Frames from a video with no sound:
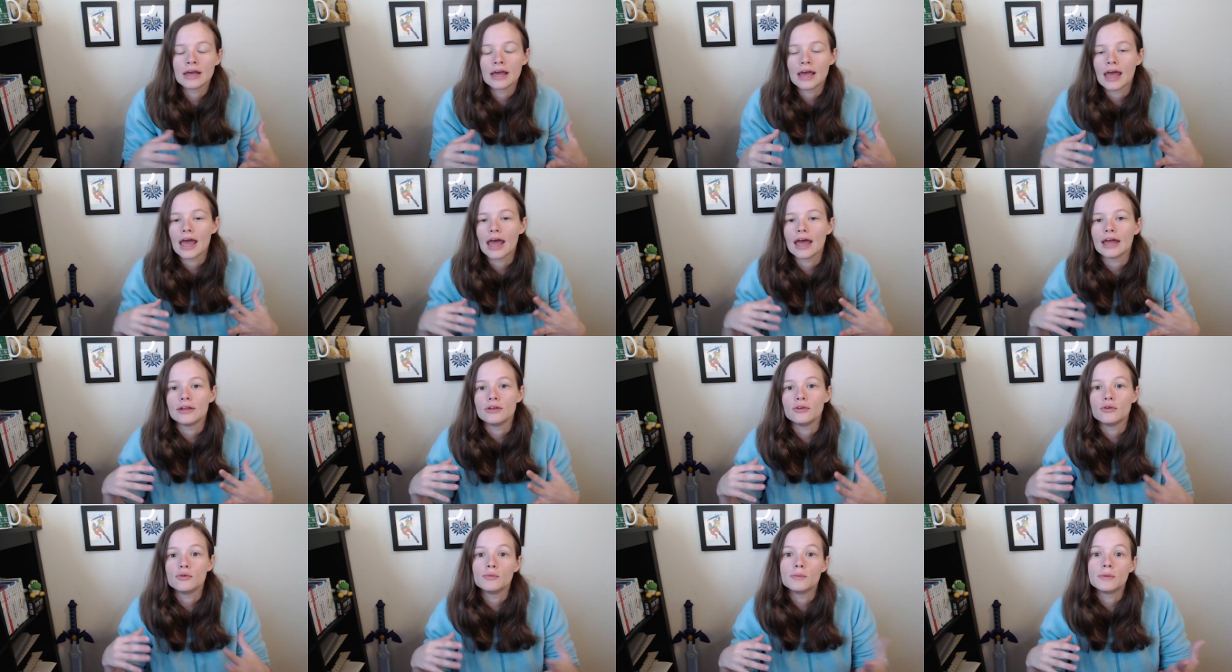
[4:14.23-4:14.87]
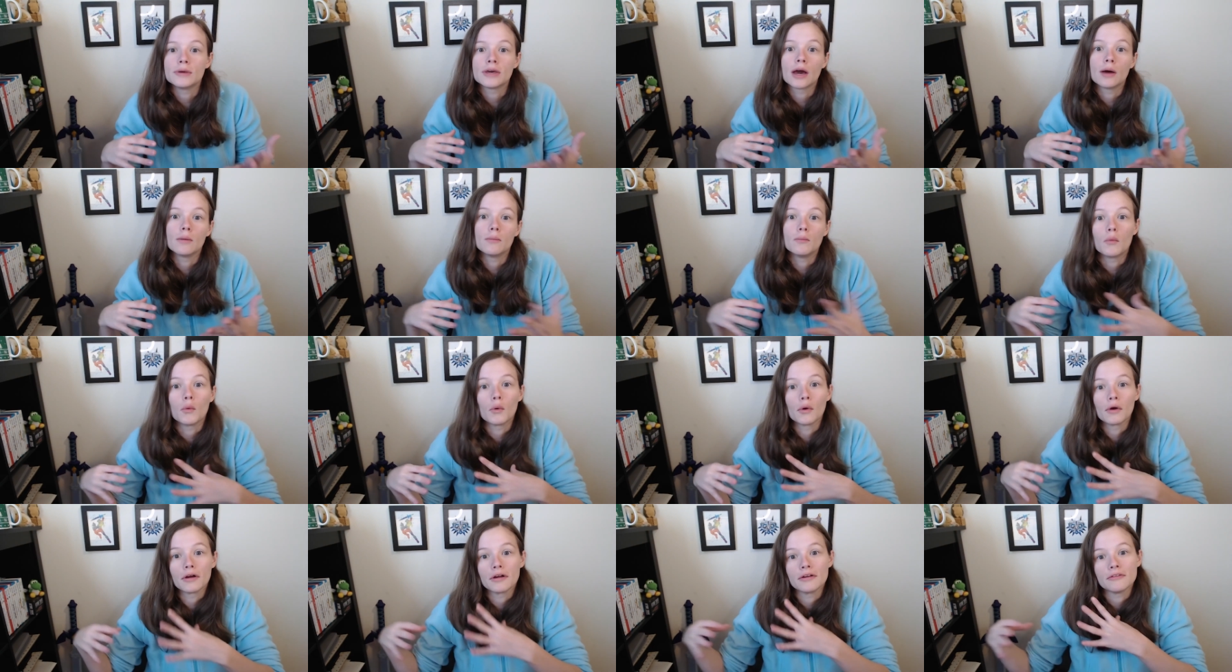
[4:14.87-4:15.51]
and you become
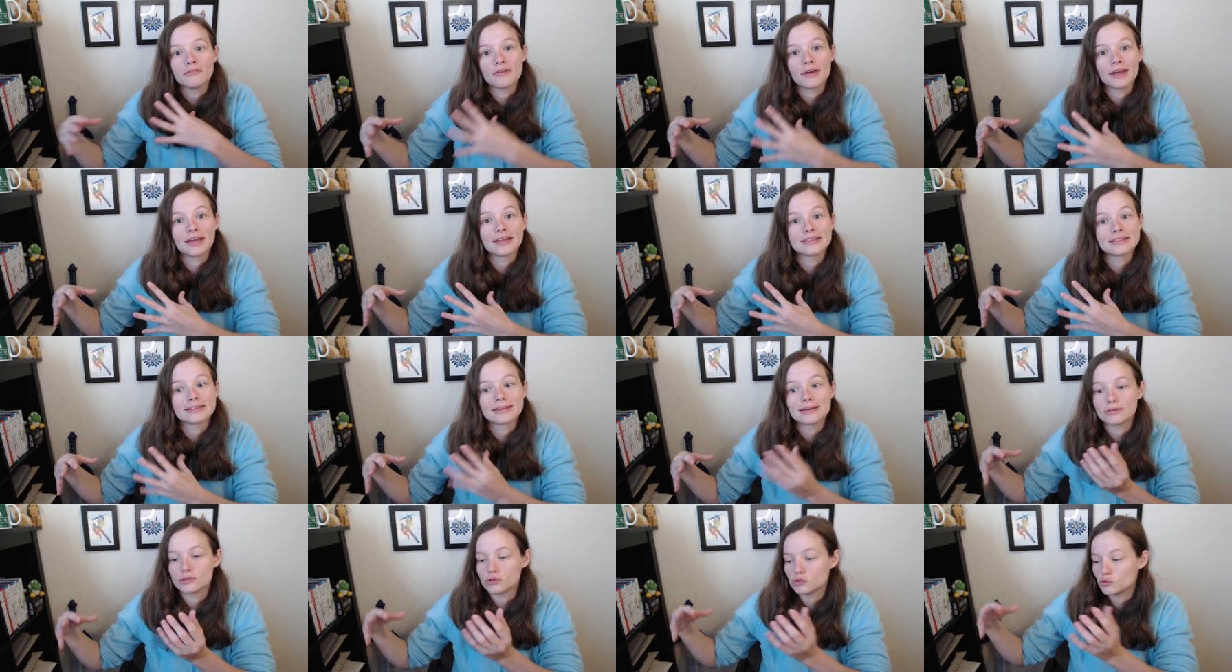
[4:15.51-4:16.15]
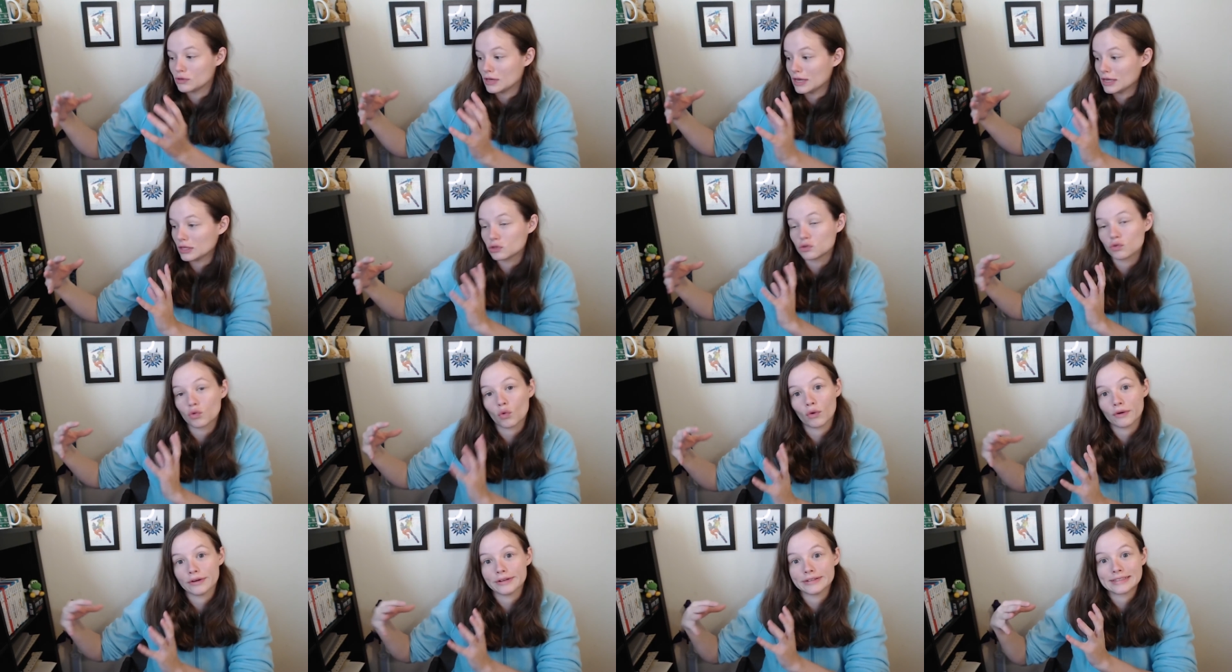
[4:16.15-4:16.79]
more advanced as you get
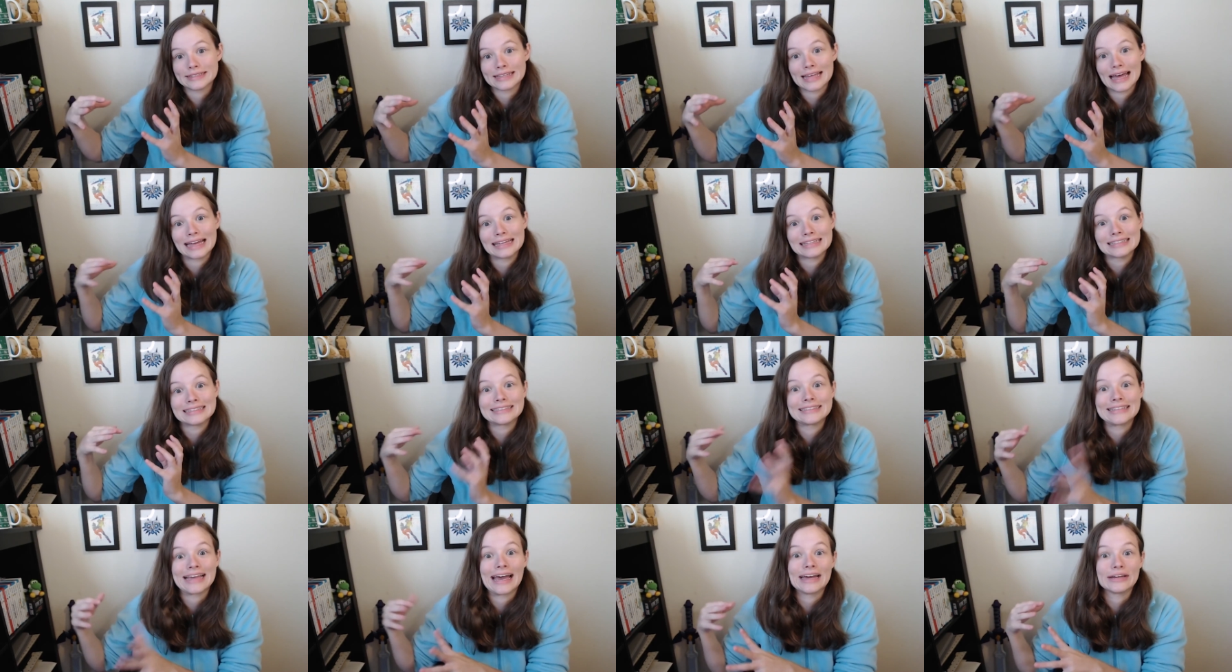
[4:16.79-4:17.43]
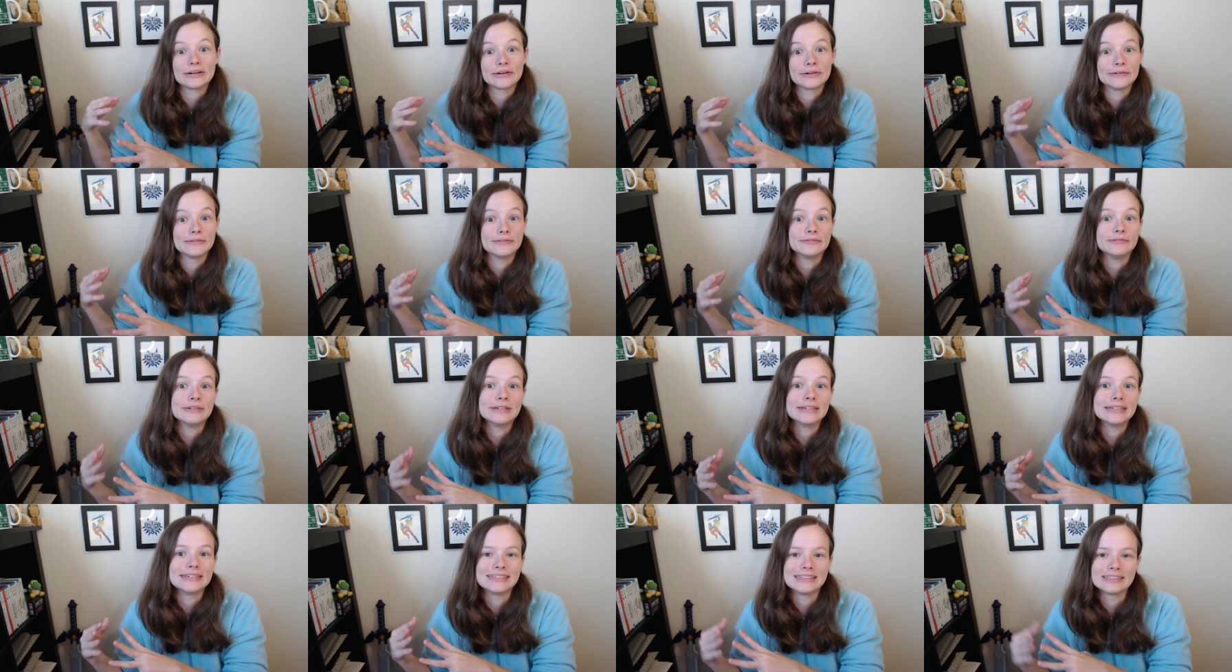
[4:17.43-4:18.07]
towards that Saturn
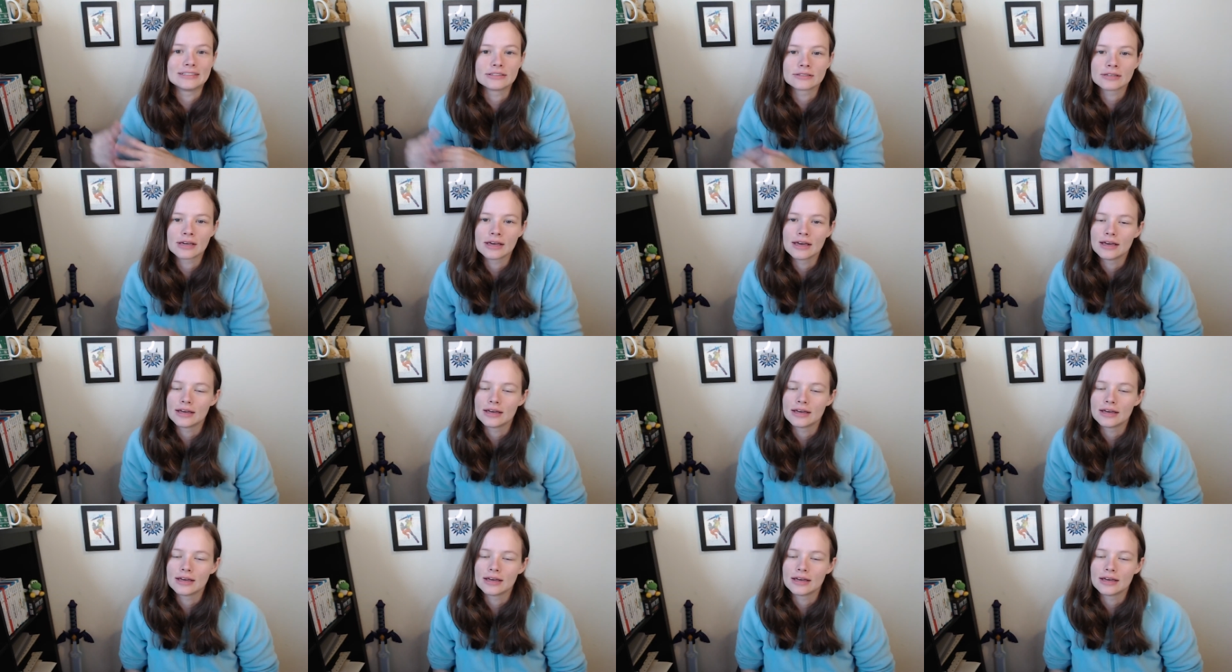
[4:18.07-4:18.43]
phase.